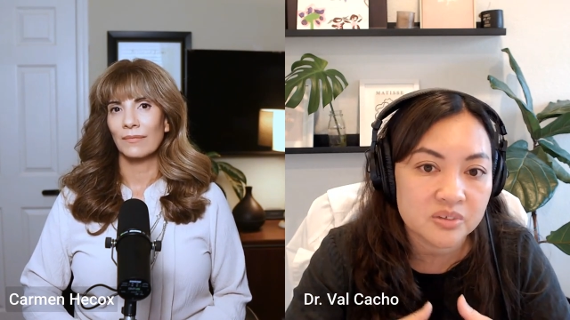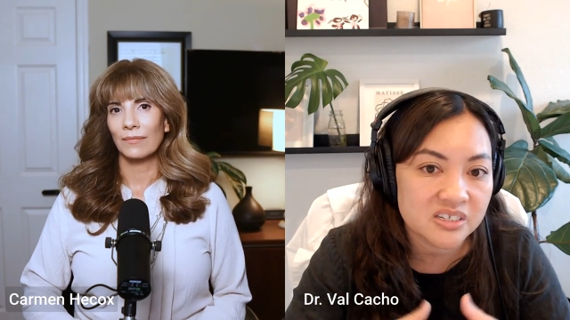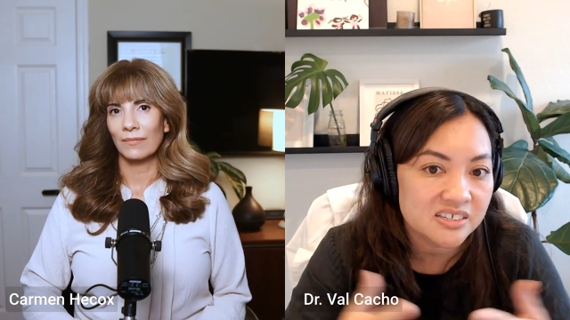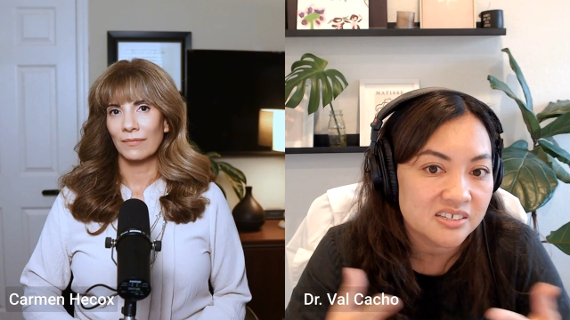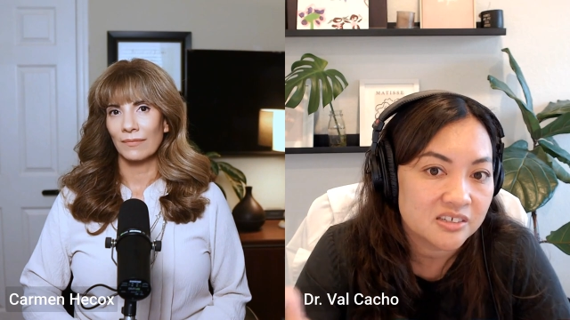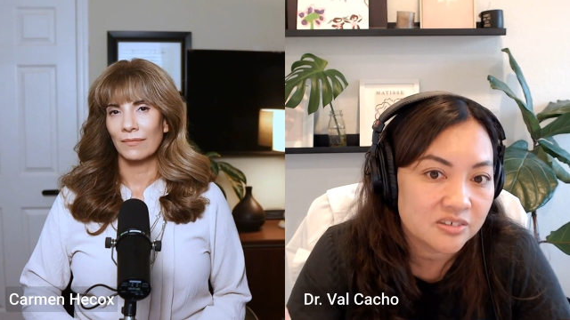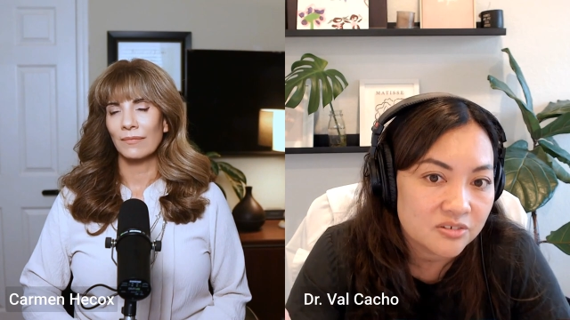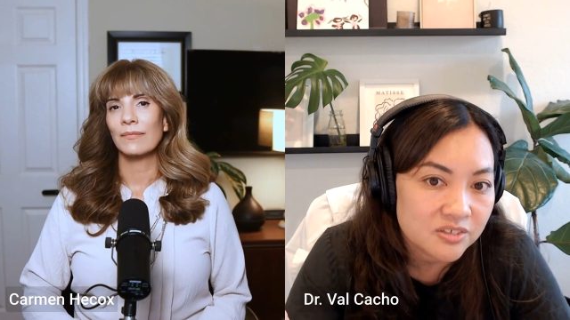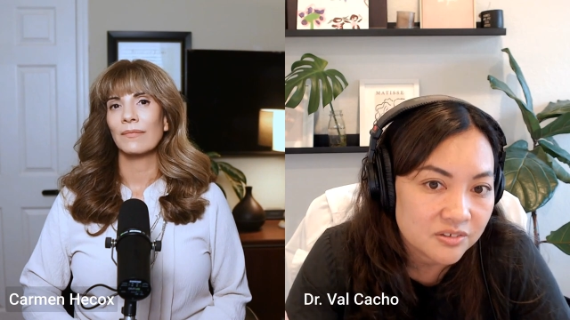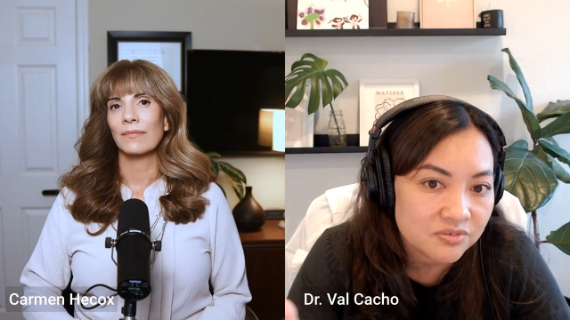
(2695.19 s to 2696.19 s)
Speaker 1: which isn't
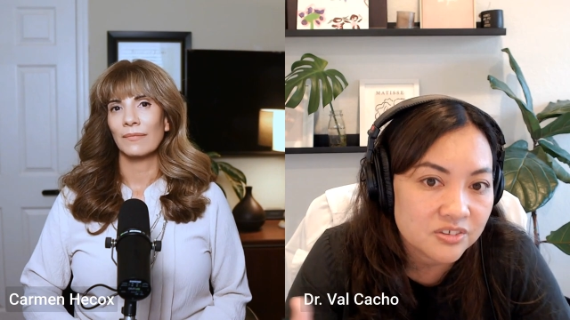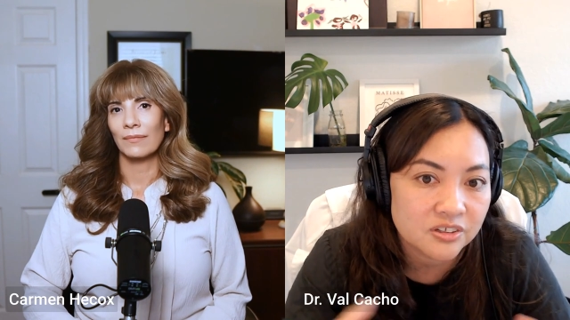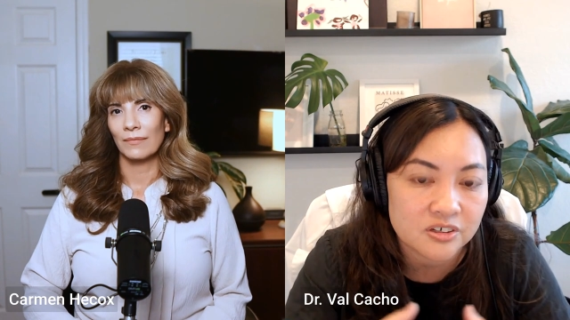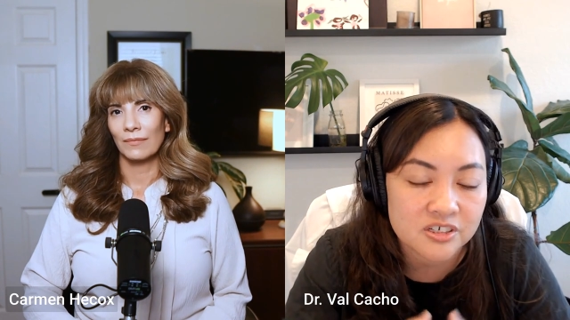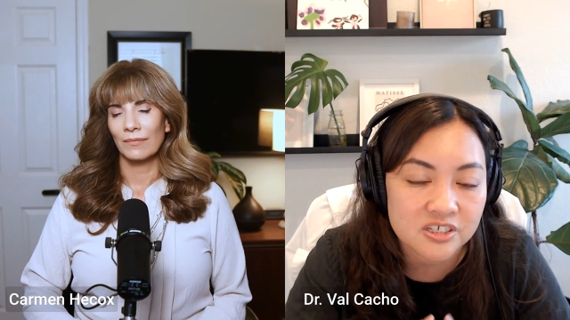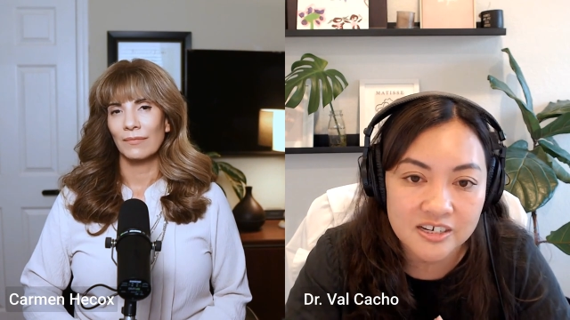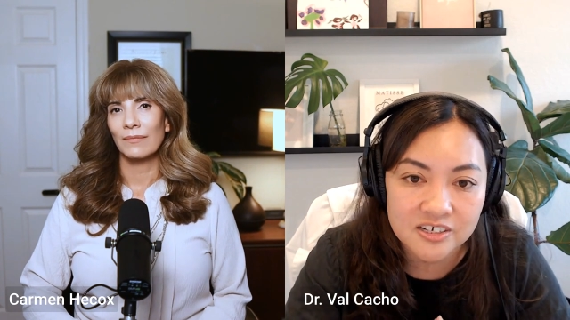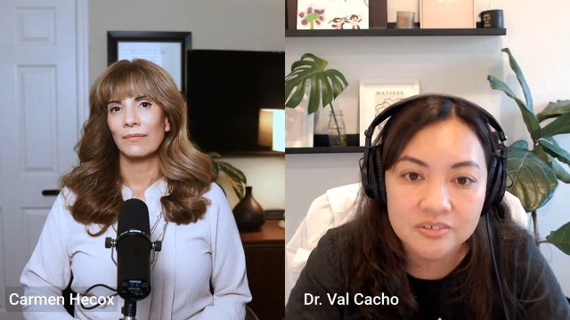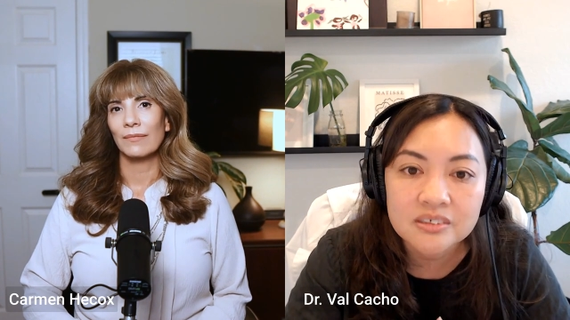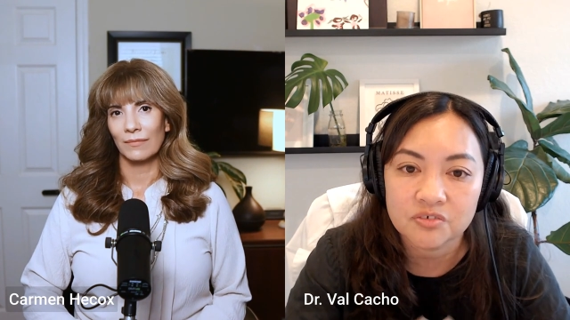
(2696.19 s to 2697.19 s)
conducive to their
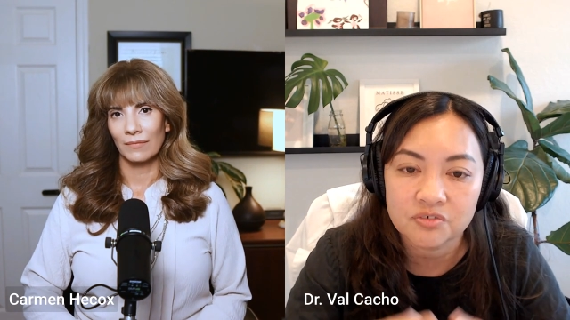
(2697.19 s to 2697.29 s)
schedule.